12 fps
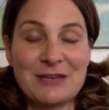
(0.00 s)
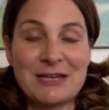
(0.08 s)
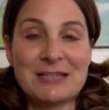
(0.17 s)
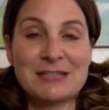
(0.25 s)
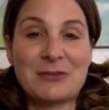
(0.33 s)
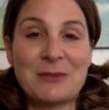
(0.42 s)

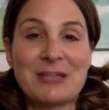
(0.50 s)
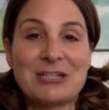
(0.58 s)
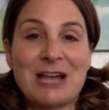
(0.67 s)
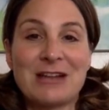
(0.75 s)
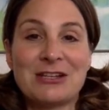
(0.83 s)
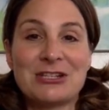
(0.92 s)
So my
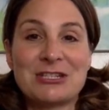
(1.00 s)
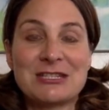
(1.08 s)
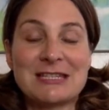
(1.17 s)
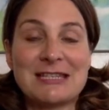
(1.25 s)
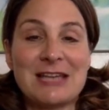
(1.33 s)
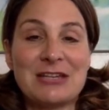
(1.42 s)
challenge is
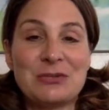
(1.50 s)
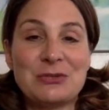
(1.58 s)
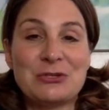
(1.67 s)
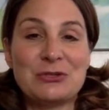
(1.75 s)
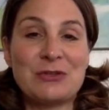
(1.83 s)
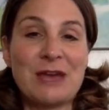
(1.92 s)
that you
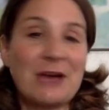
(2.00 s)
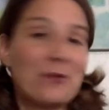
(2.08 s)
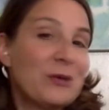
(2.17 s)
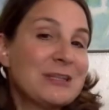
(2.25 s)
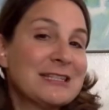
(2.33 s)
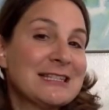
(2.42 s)
do that
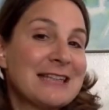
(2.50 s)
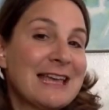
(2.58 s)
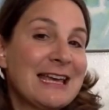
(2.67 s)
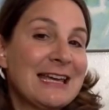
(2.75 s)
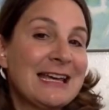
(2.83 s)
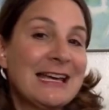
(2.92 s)
once a
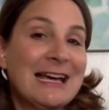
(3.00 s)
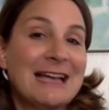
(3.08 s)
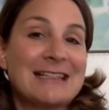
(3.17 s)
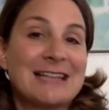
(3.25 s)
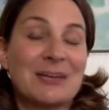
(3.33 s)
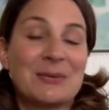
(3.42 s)
day
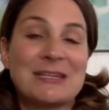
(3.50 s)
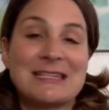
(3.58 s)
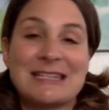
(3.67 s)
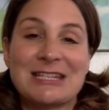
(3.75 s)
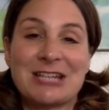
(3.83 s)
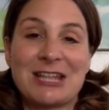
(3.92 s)
until we see
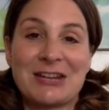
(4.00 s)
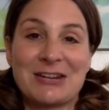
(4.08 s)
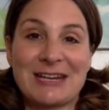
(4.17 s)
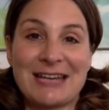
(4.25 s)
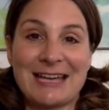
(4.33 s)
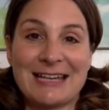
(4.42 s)
each other
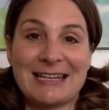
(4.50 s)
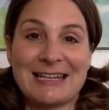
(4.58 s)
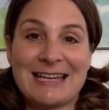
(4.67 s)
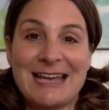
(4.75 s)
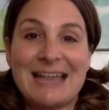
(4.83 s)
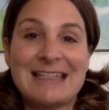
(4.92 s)
again
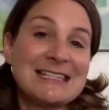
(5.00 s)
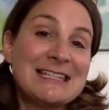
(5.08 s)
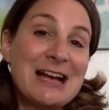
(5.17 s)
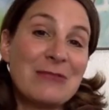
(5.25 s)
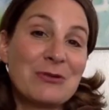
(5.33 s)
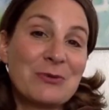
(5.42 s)
and see
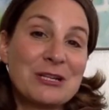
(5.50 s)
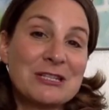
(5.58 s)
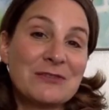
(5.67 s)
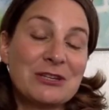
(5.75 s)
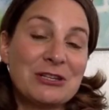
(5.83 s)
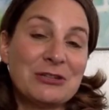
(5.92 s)
how it works
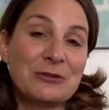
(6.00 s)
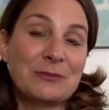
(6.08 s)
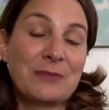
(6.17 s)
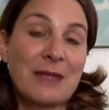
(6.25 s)
for you.